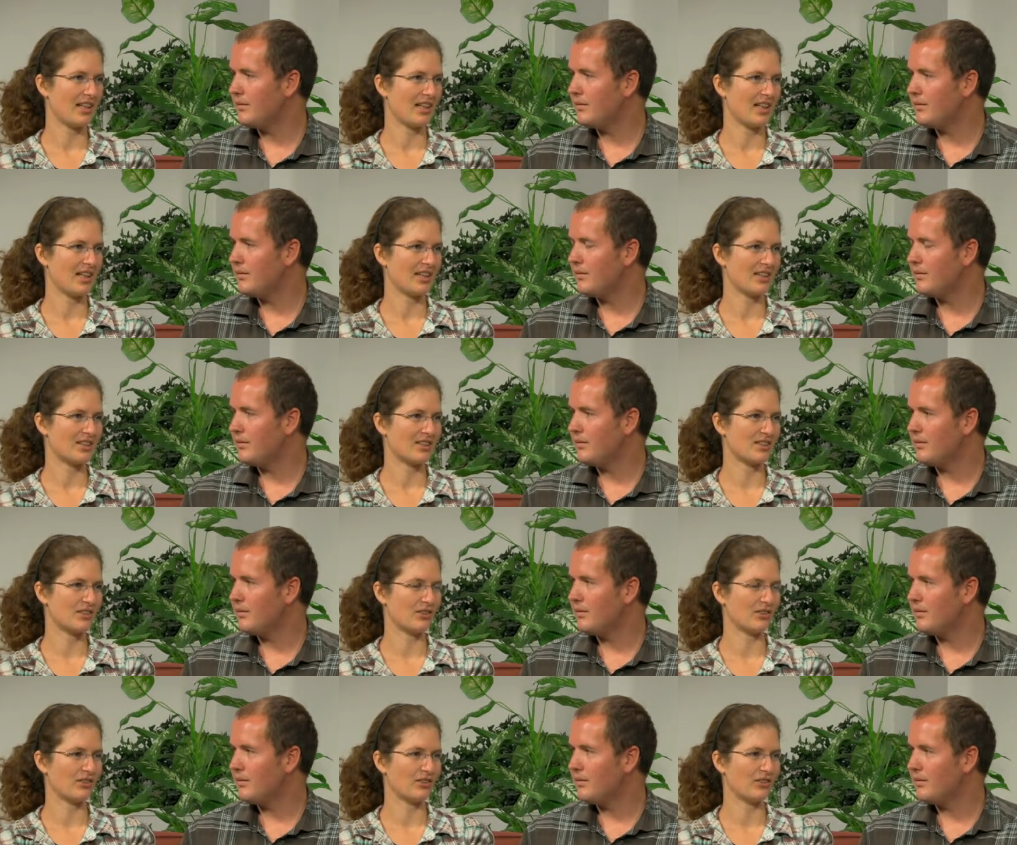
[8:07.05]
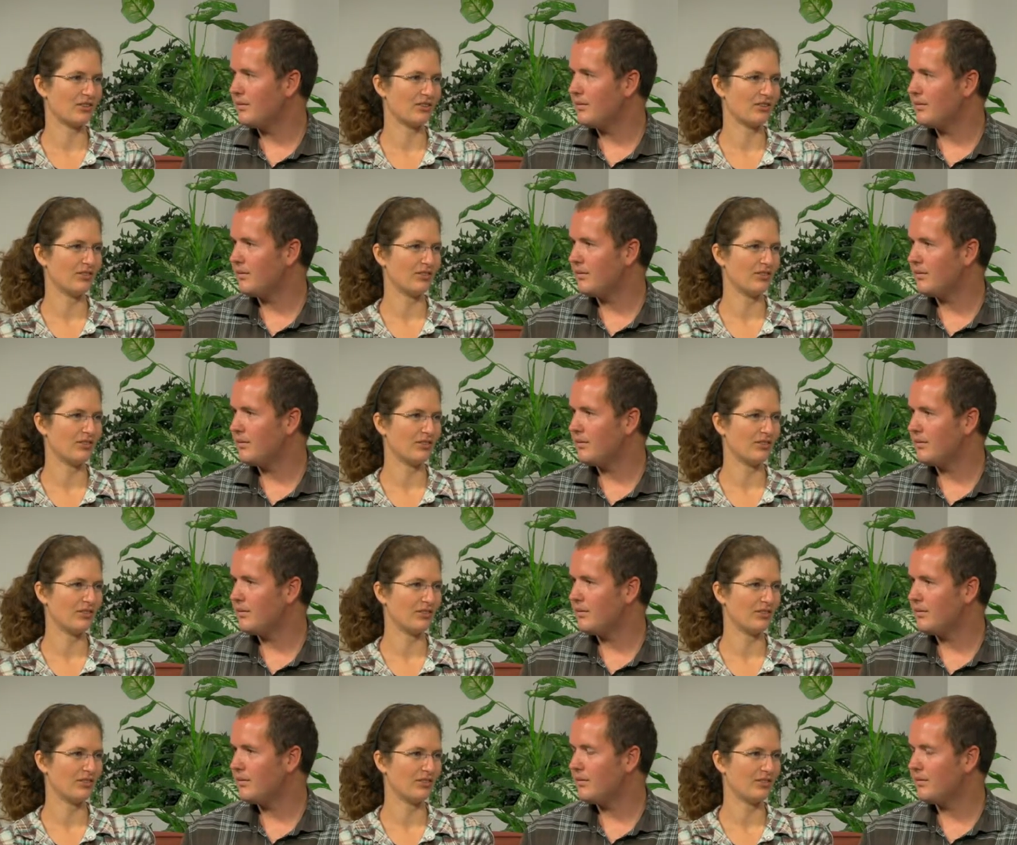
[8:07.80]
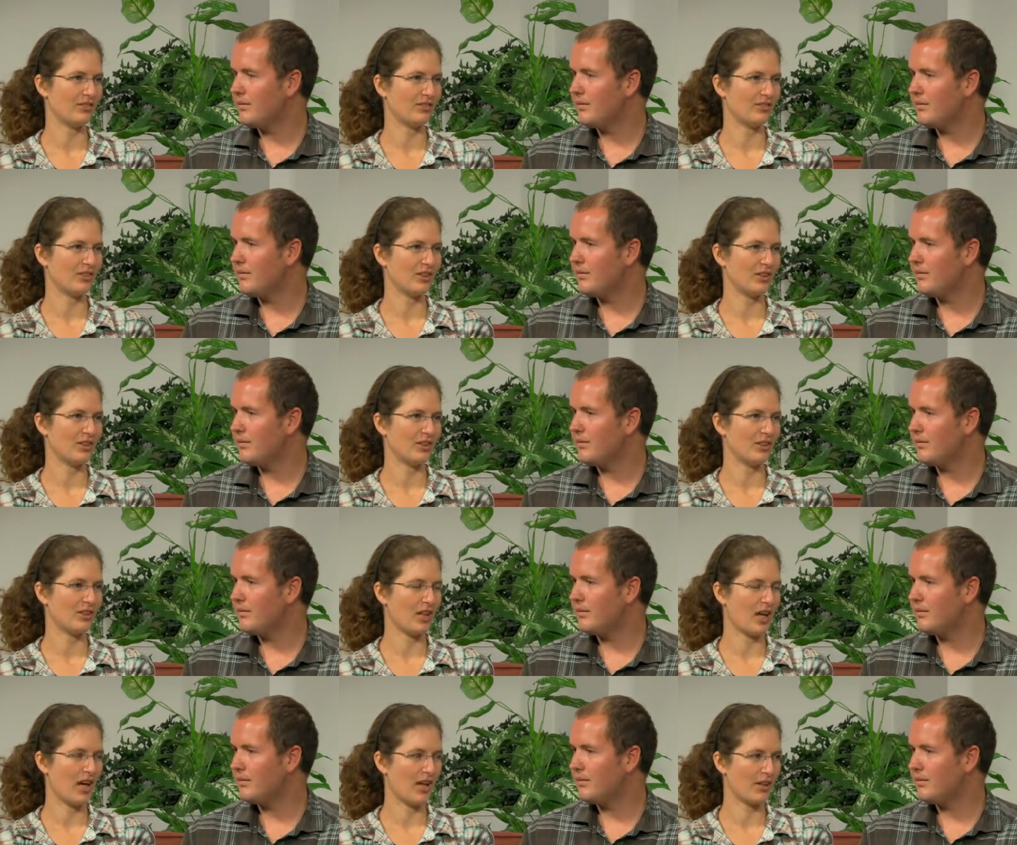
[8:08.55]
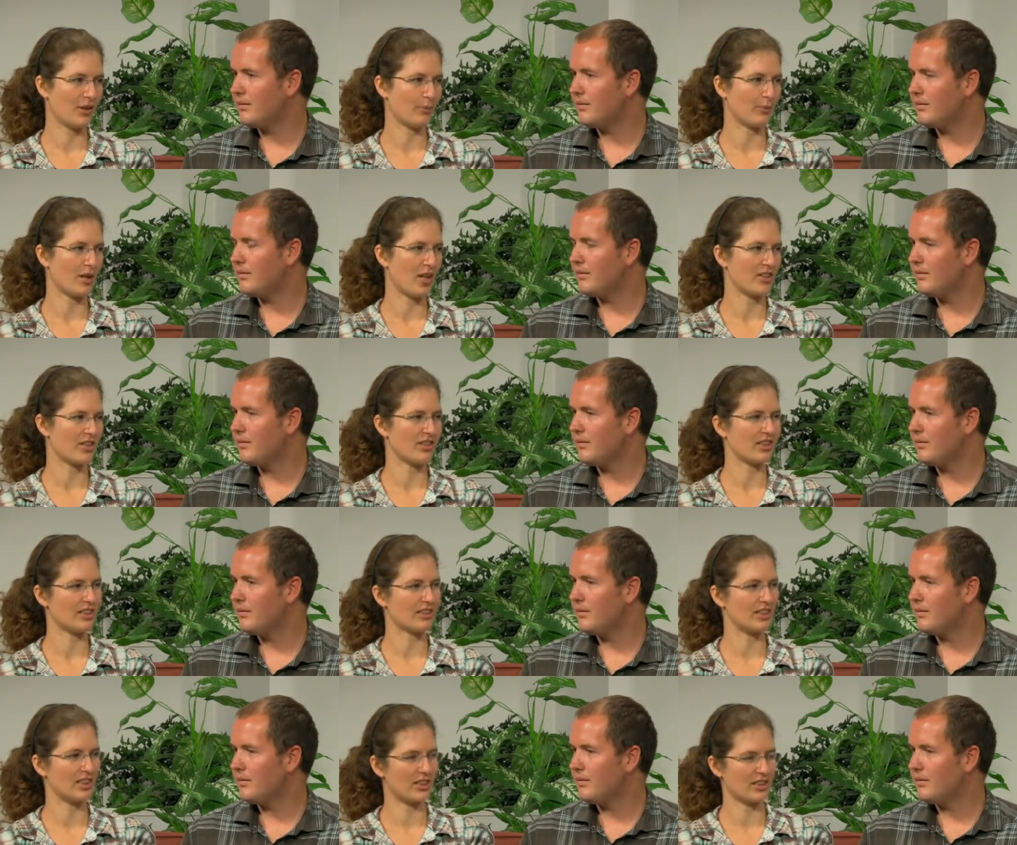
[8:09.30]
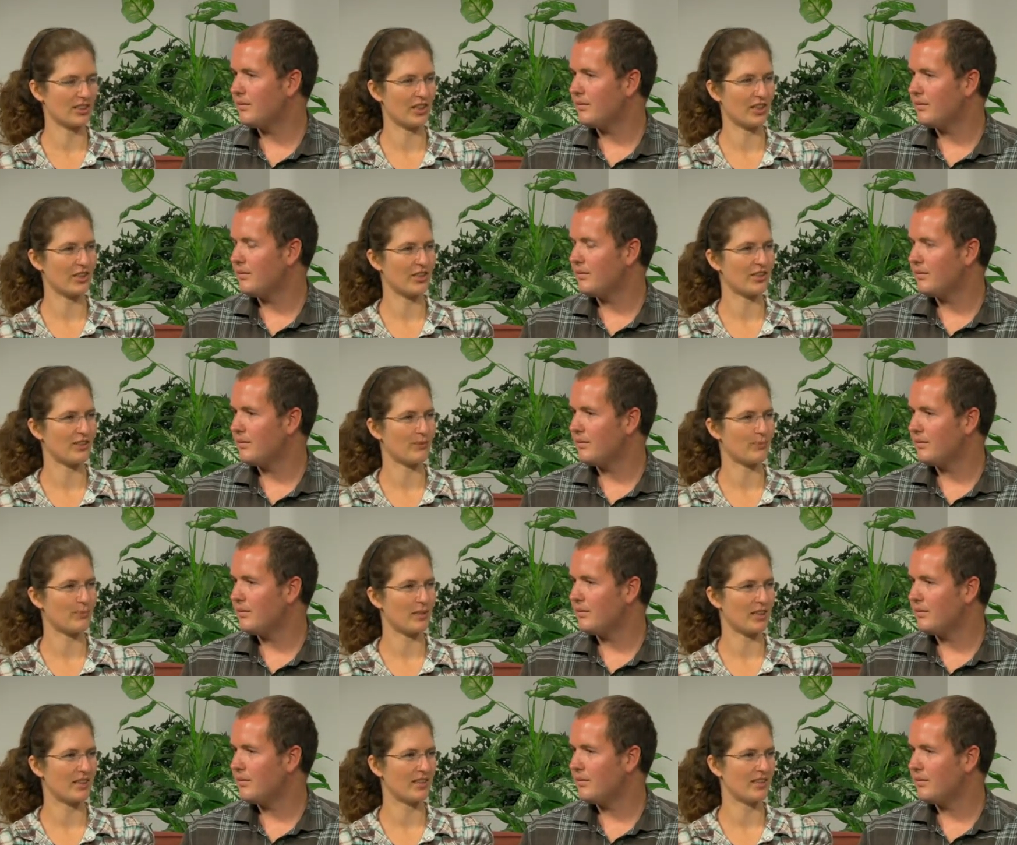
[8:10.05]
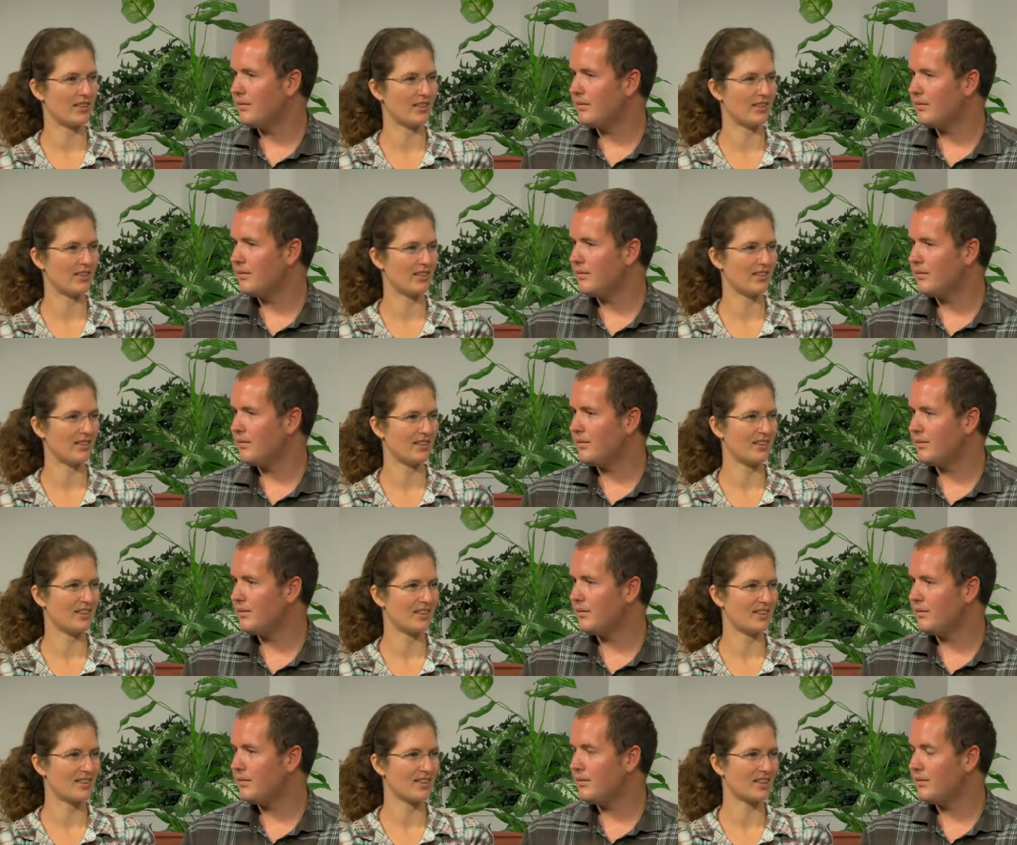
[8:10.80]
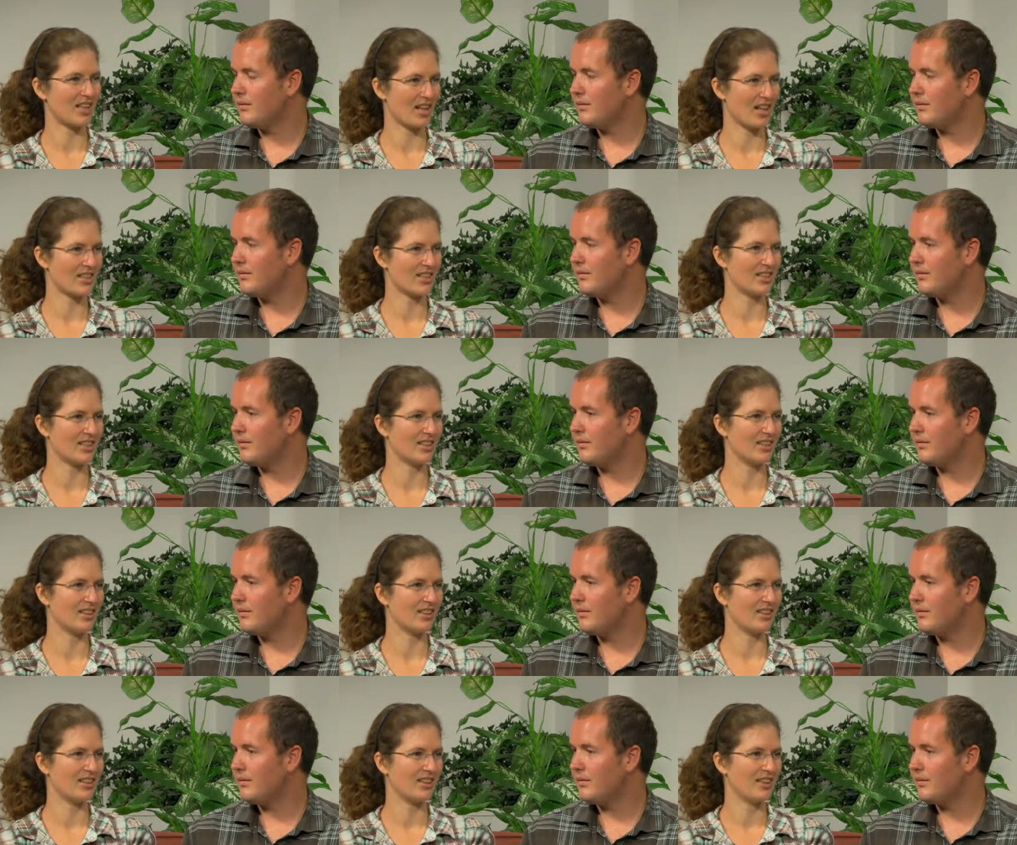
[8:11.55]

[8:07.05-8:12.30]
Speaker 1: And so other projects are starting to be started